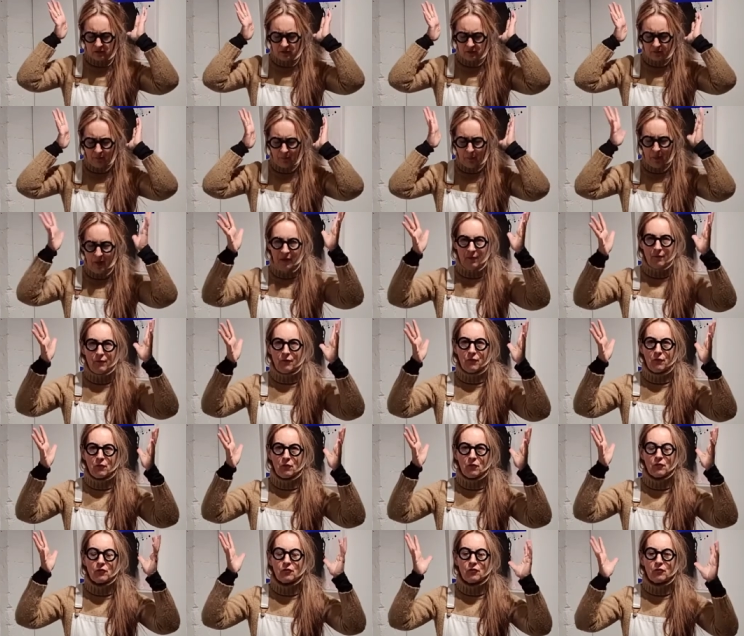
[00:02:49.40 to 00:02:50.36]
painful,
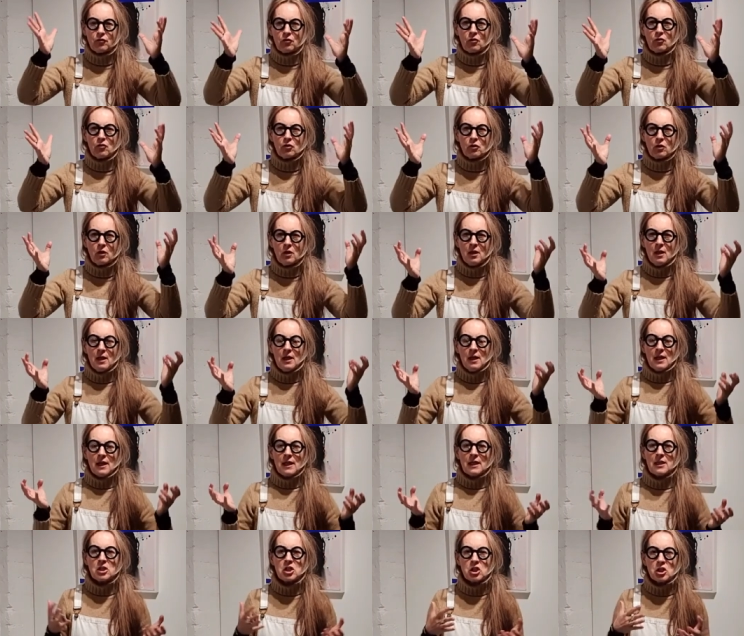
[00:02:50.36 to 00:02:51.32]
the sun.
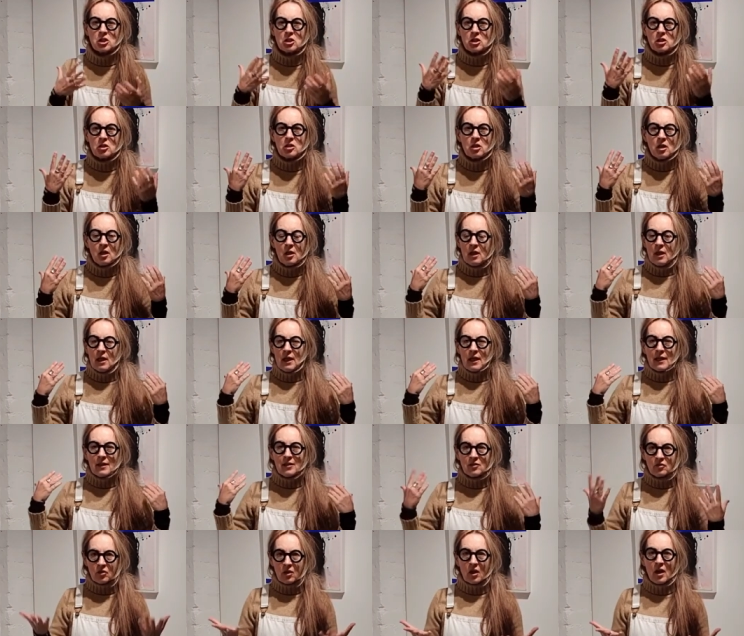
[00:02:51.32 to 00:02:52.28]
It's just,
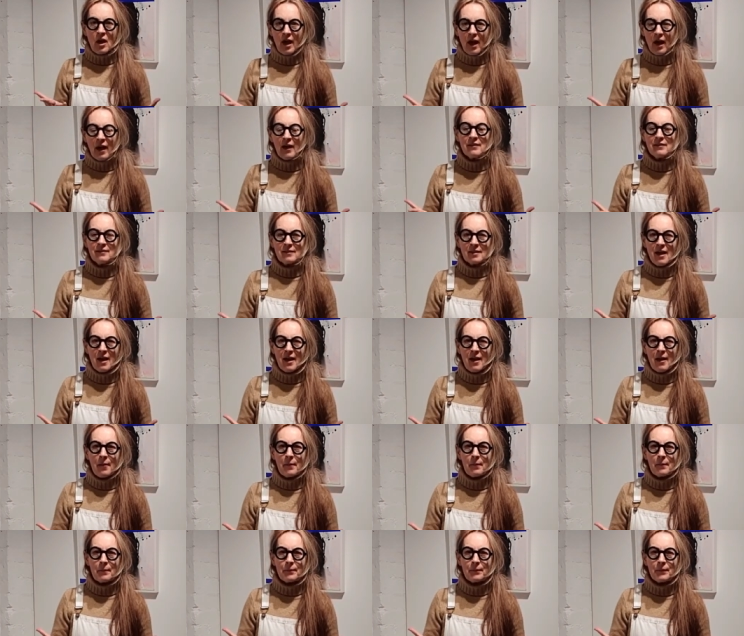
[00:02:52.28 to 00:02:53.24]
it's a hard
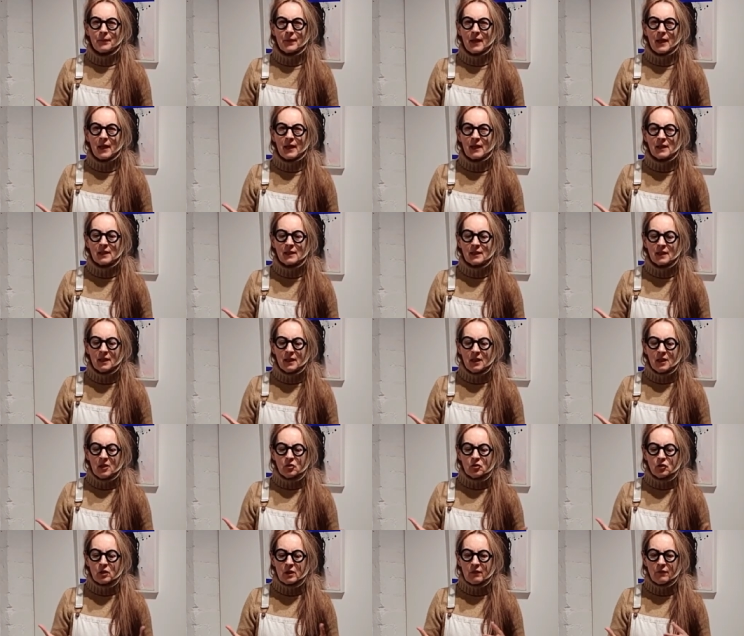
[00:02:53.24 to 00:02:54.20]
time. And
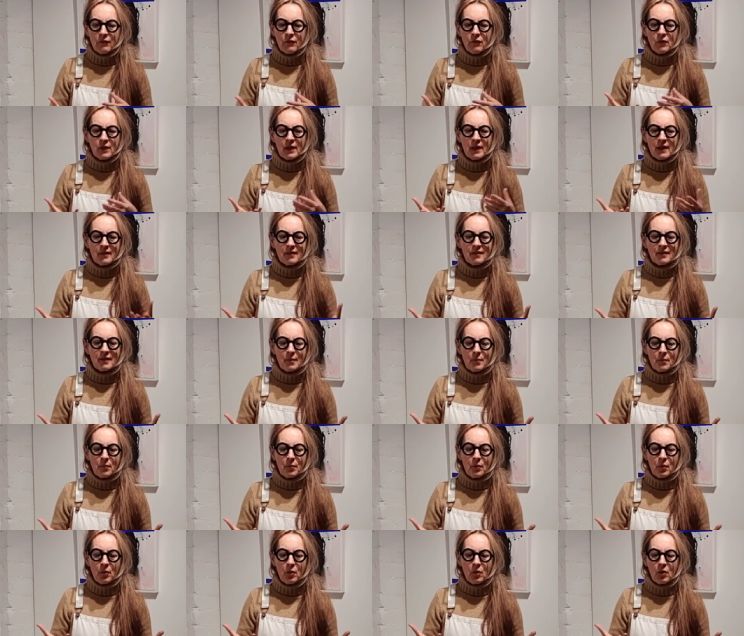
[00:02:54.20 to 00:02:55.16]
to give you an
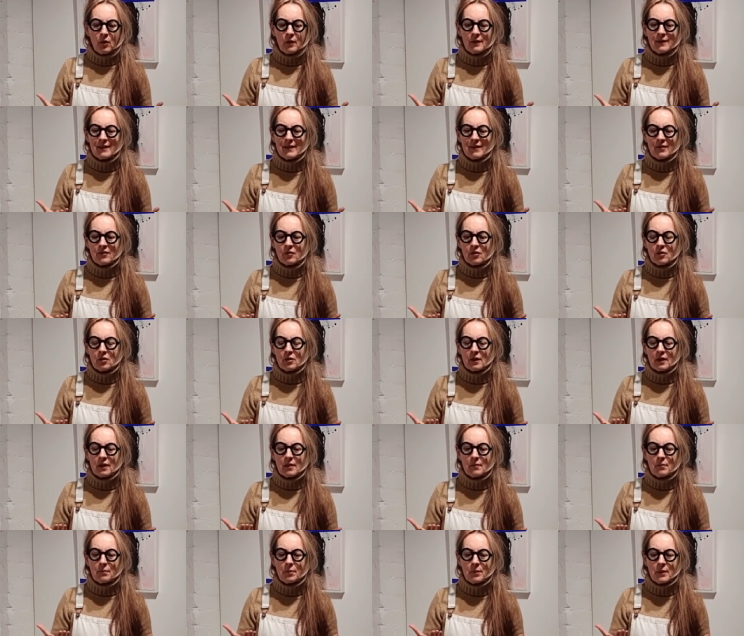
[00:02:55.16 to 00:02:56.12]
example, a desert
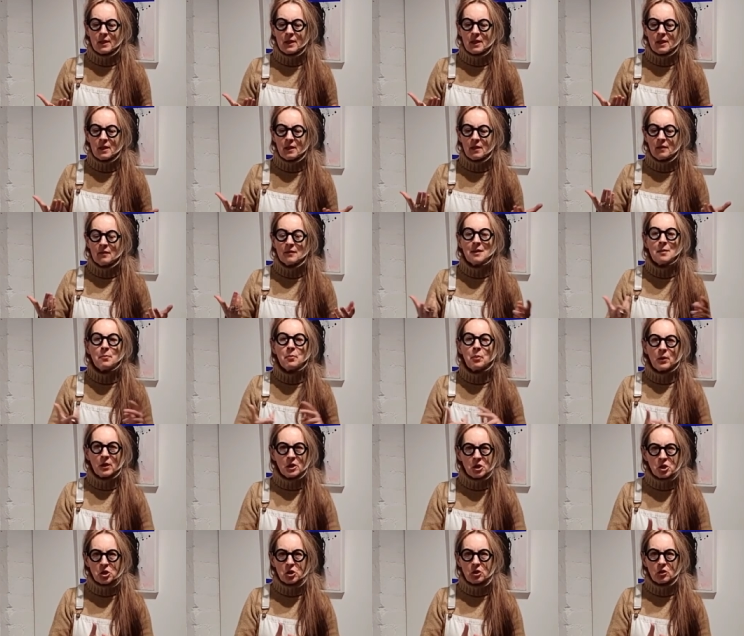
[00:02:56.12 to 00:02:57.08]
can be
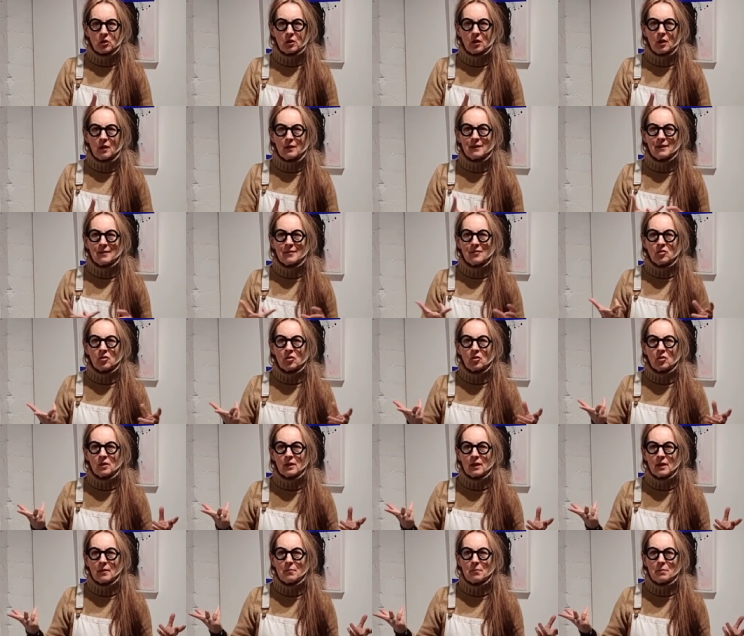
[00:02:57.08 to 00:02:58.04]
depression, a desert
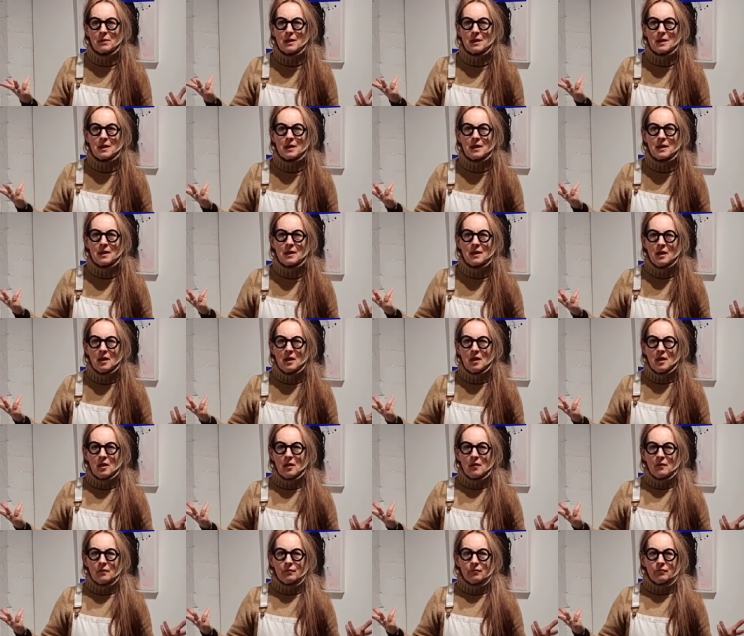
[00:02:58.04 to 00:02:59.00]
can be
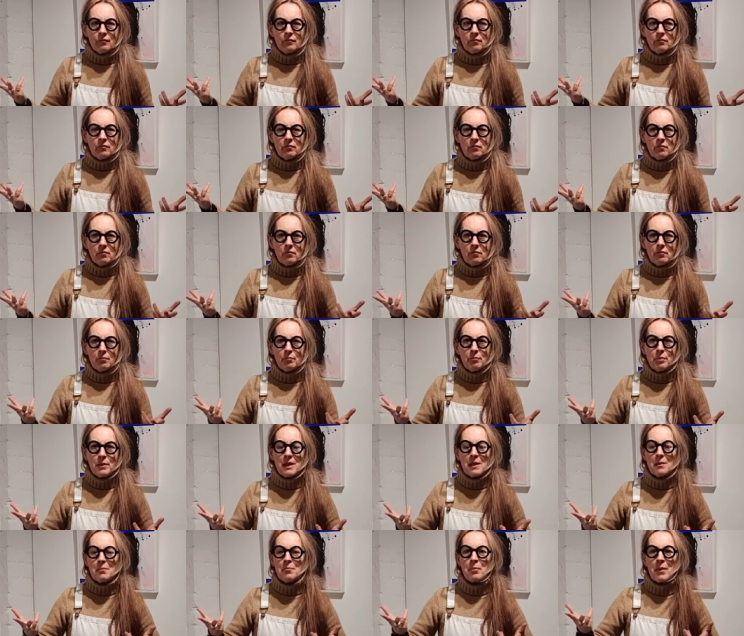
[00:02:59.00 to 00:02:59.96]

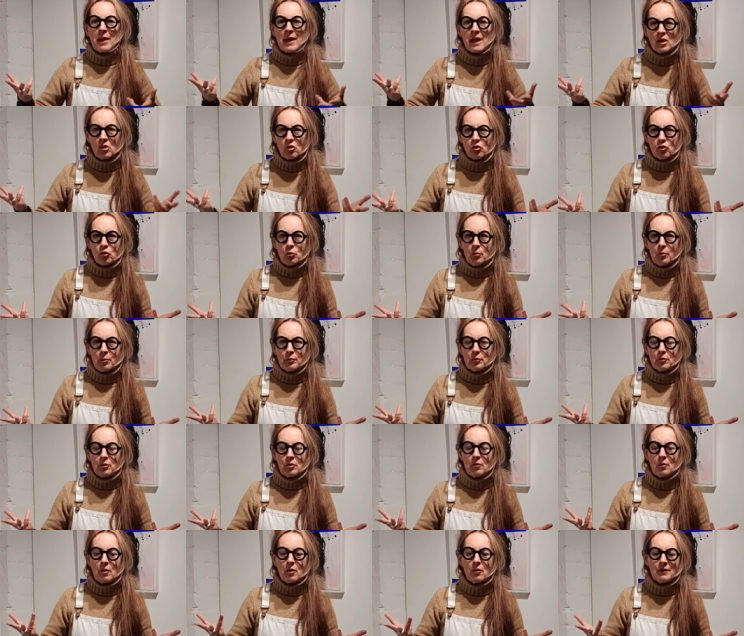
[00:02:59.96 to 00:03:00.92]
being bankrupt,
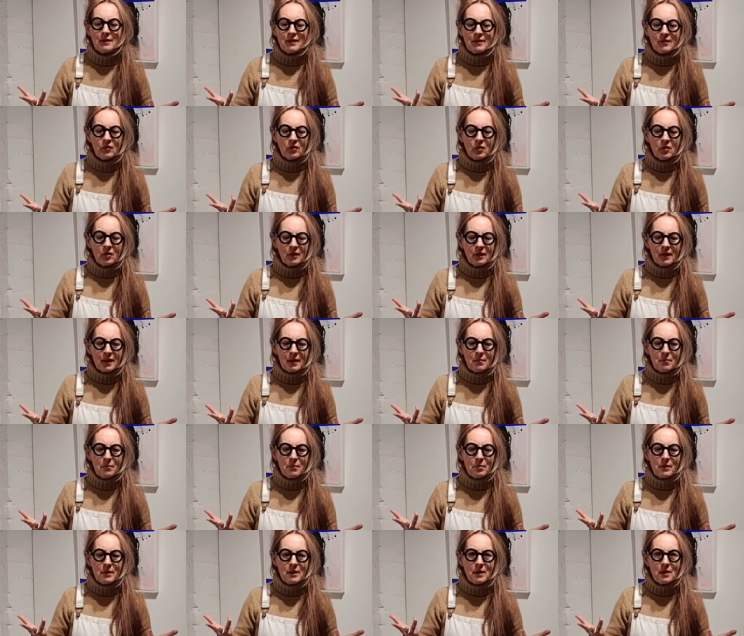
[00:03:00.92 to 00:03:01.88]
a desert can
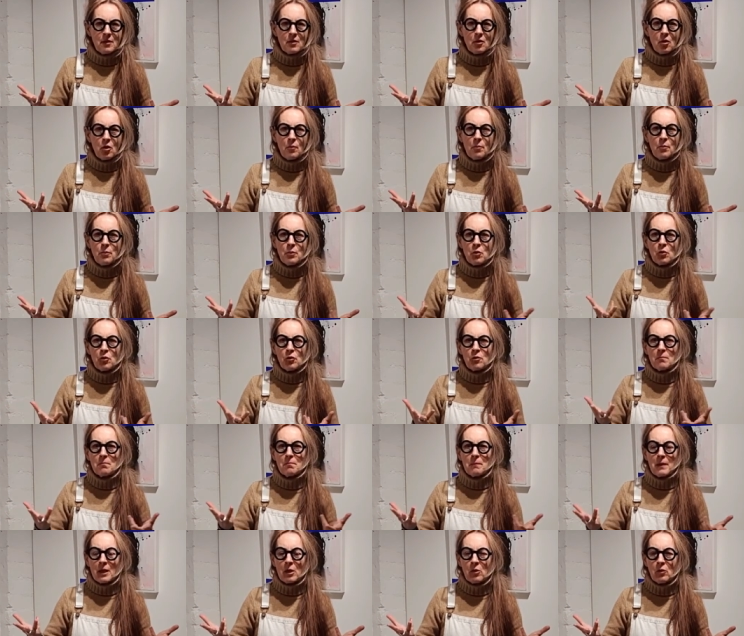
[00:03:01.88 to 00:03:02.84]
be a broken
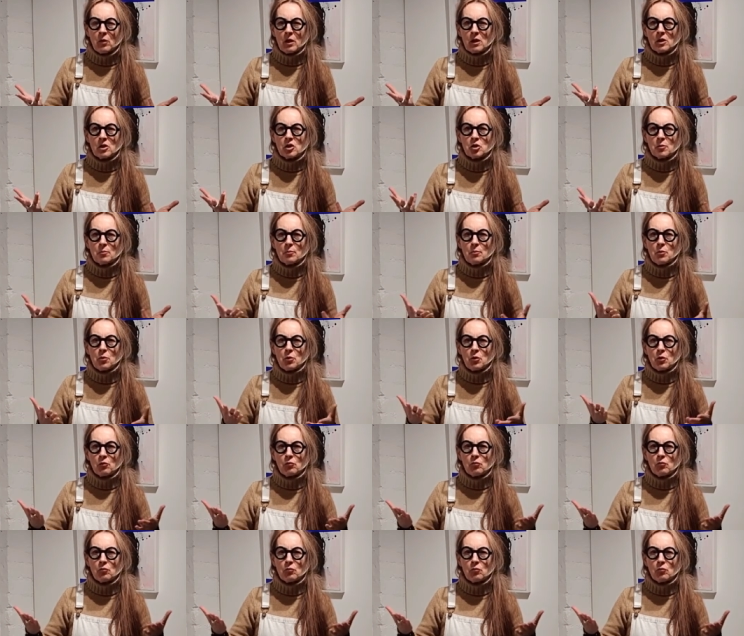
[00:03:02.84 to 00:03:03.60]
marriage, a broken